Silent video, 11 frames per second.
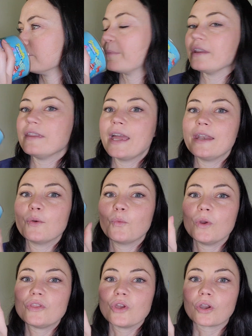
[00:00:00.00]
But then
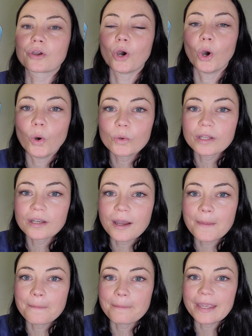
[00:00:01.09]
with the
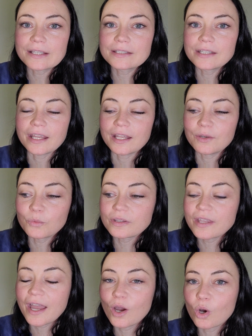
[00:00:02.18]
coconut mixed in with that